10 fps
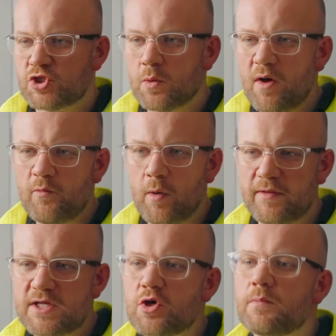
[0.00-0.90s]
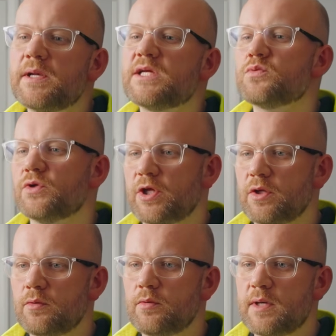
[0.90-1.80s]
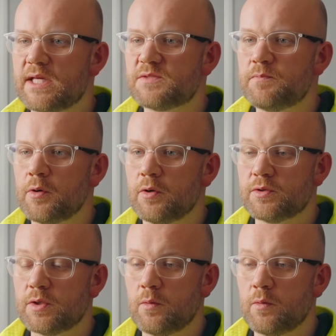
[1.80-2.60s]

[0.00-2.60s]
So often what these companies will do is put